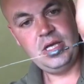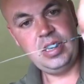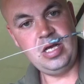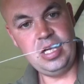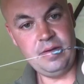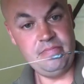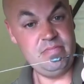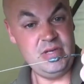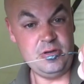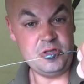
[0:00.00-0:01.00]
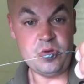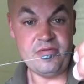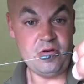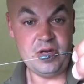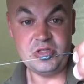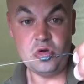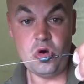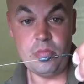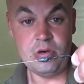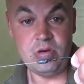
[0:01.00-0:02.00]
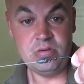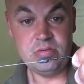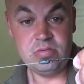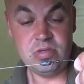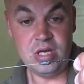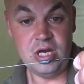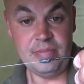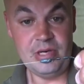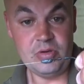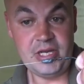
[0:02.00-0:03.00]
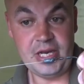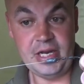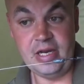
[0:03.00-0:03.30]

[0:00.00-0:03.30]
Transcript: Little swivel as normal, little kicker,